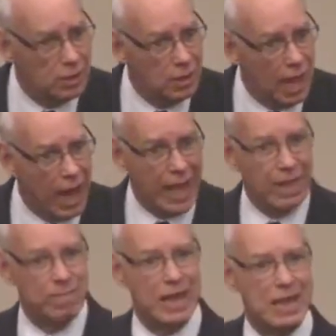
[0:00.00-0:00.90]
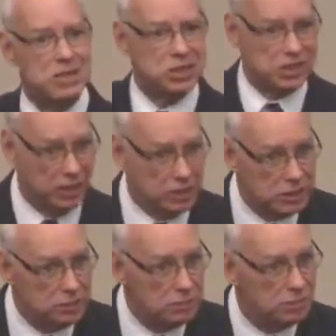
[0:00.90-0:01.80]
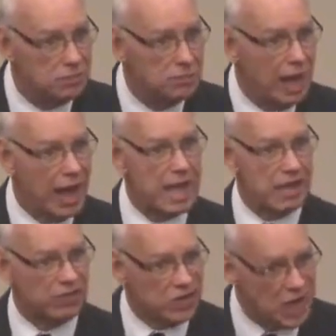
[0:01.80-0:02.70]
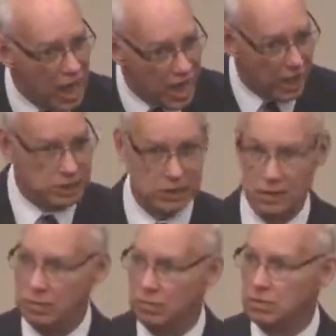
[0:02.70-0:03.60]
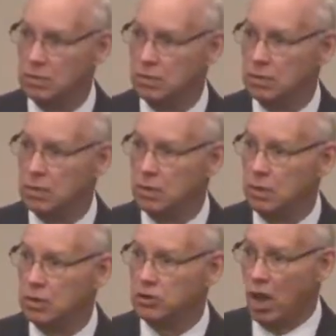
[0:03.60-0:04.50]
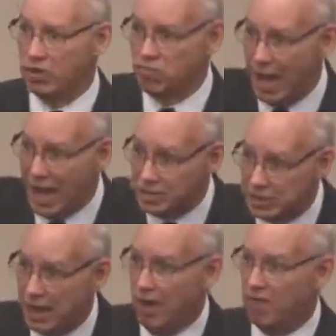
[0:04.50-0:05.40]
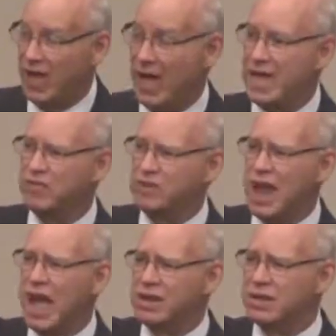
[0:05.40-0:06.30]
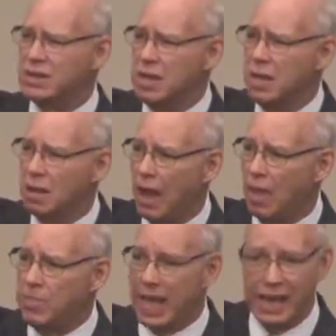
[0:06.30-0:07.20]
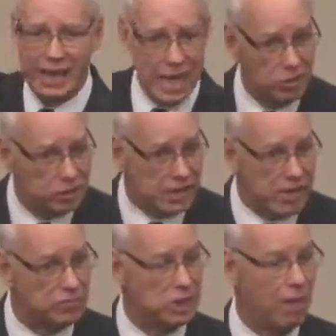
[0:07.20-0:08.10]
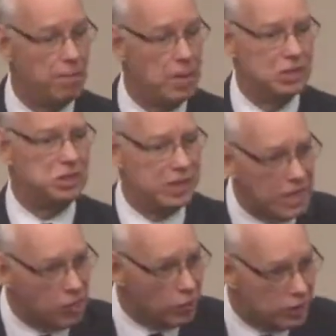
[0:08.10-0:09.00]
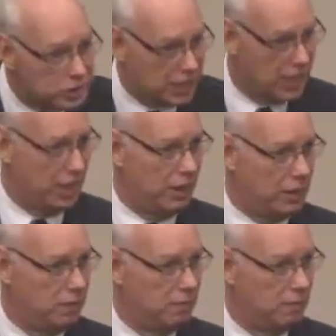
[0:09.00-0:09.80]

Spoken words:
I am innocent. I have not thought of myself. I have not been guilty of some secret sin.